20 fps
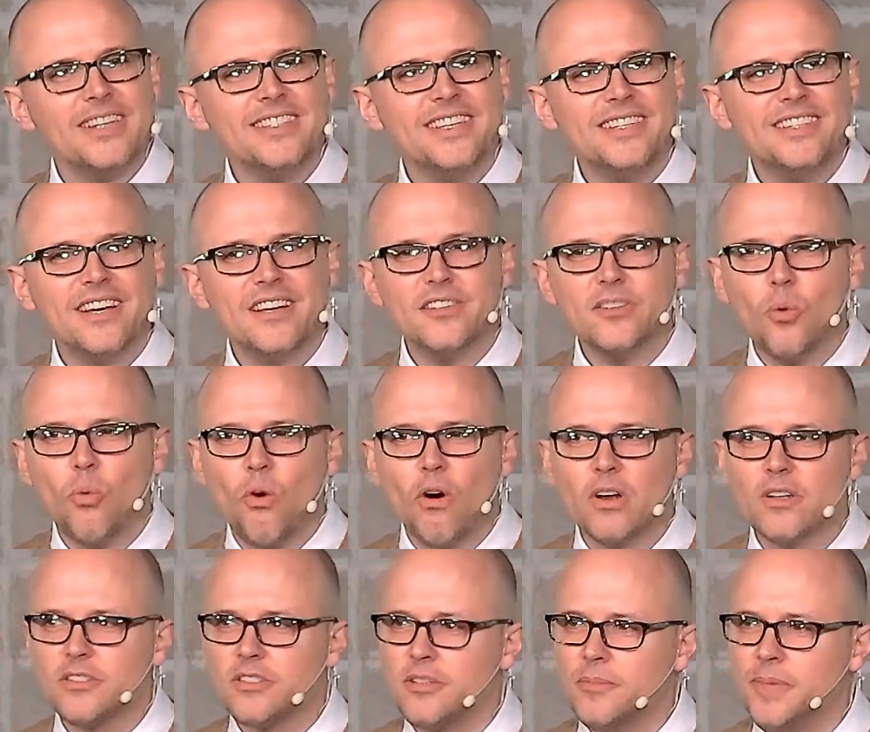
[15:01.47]
he doesn't want
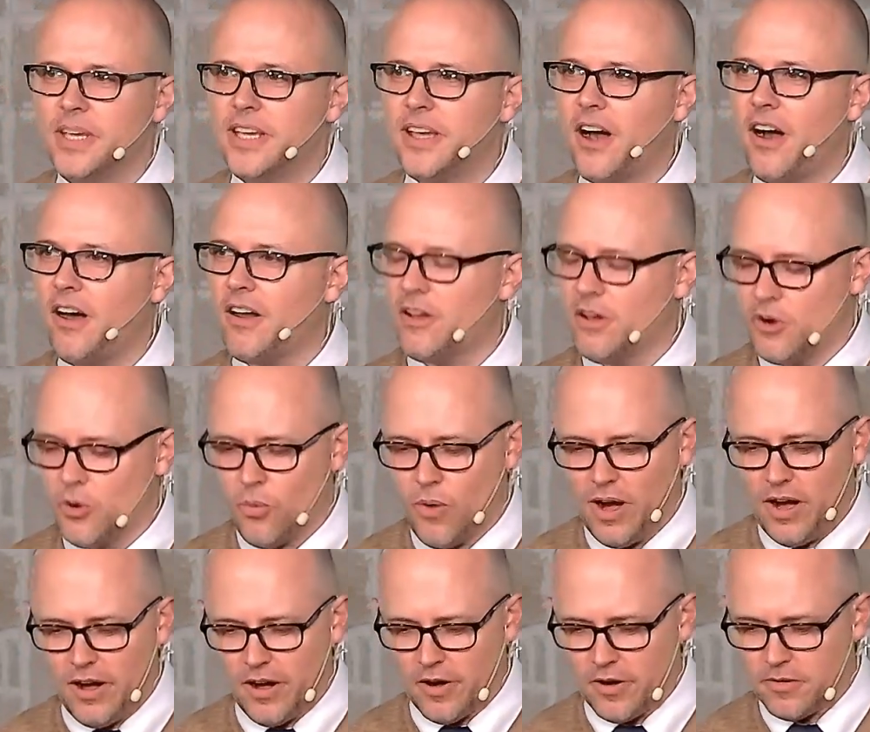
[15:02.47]
us to be caught
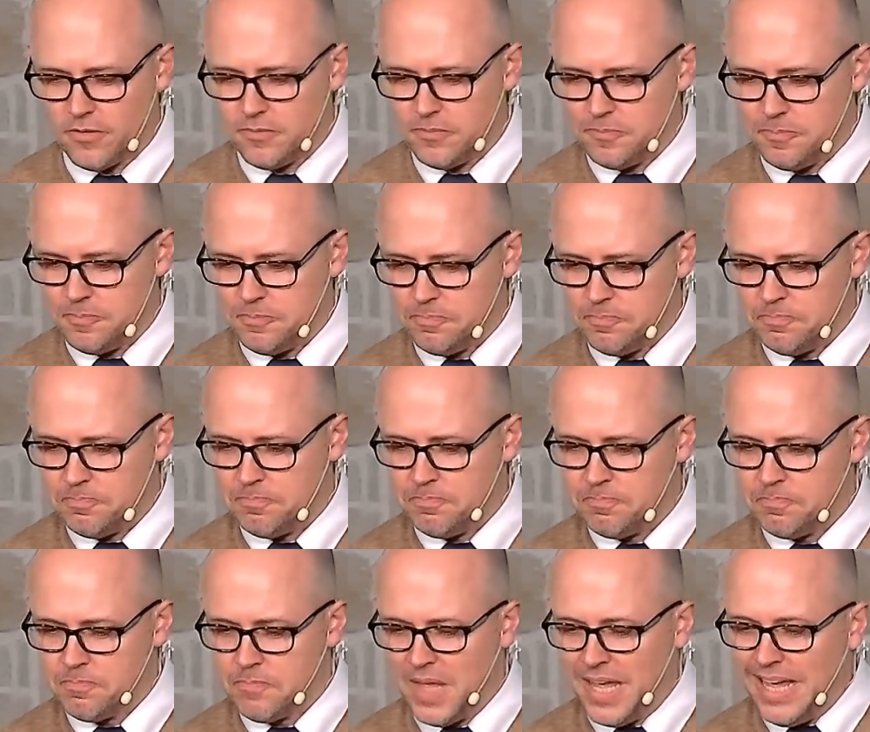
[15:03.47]
unaware.
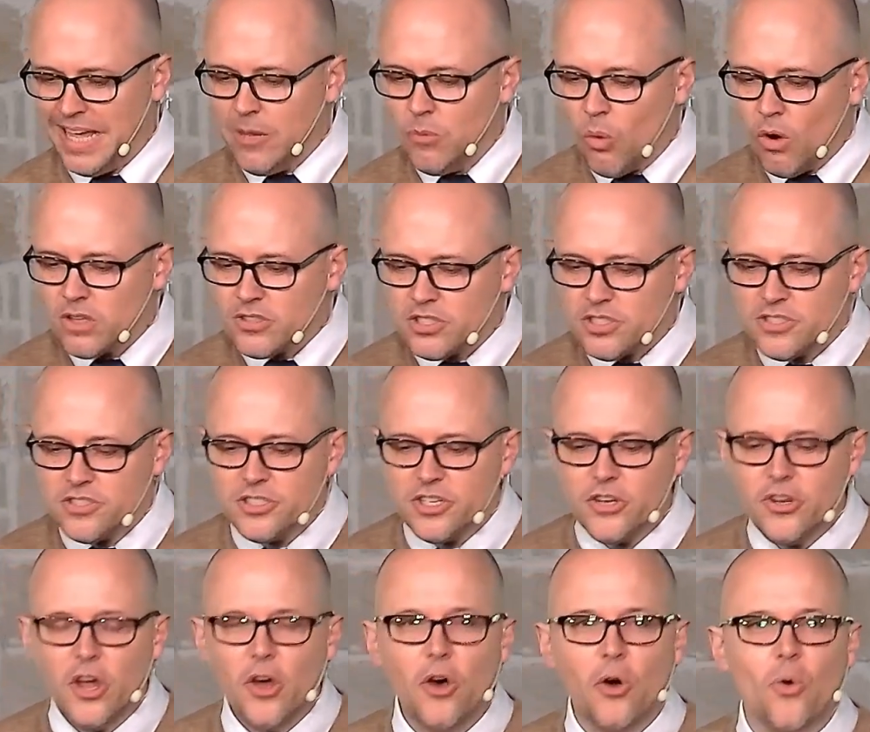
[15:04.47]
He wants us to
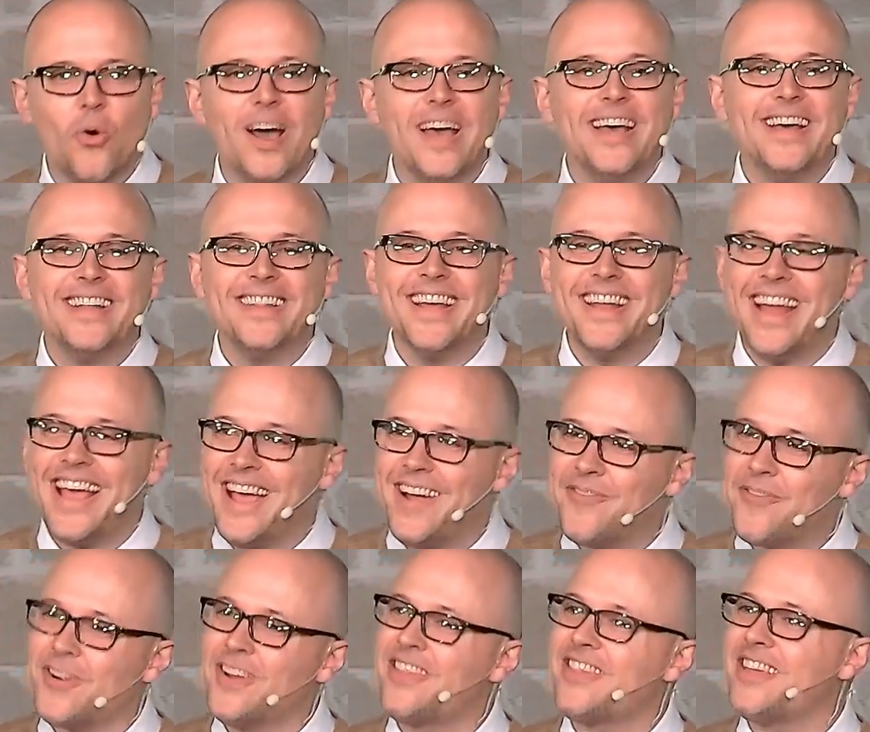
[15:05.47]
know that
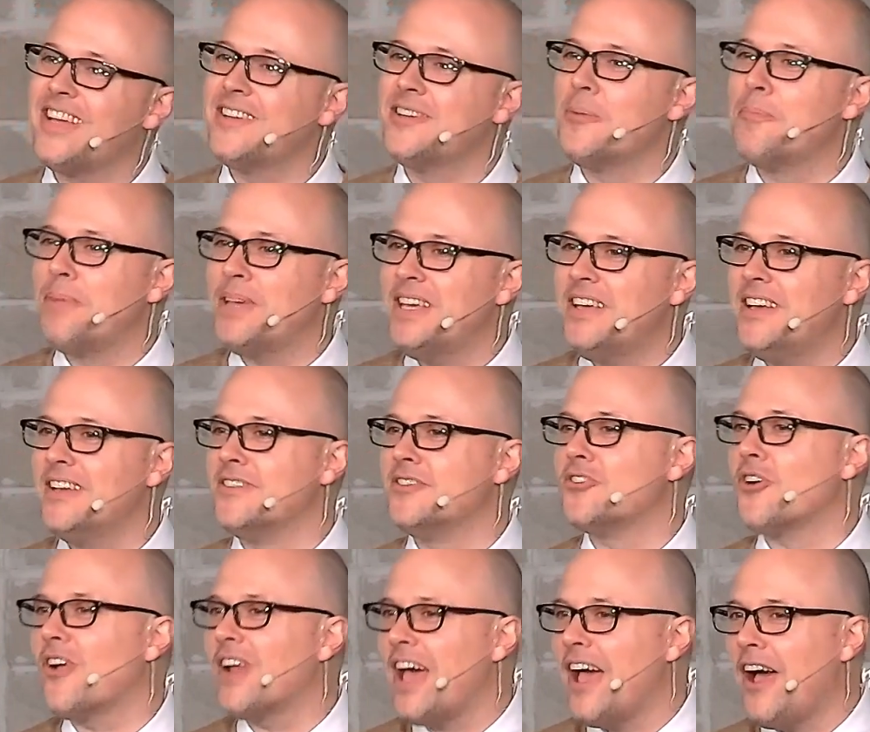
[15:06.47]
everything depends
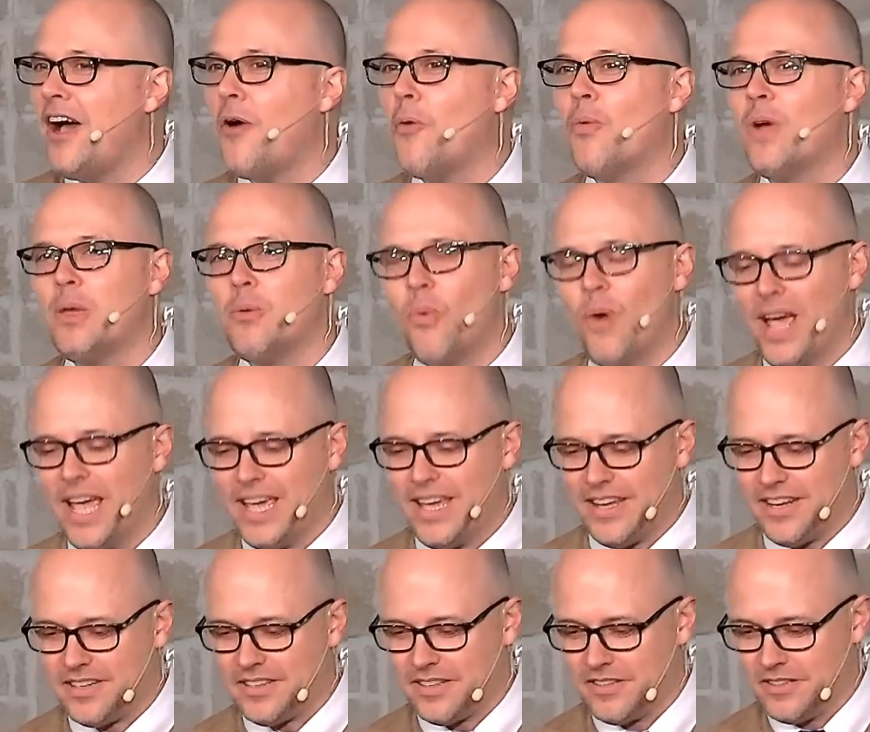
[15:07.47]
on how we
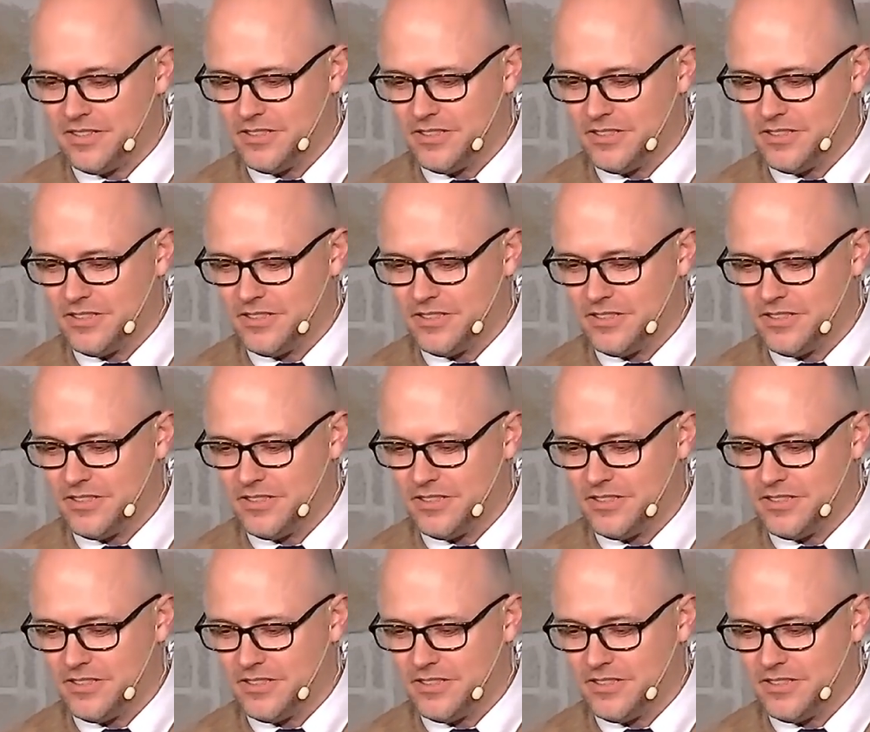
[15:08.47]
wait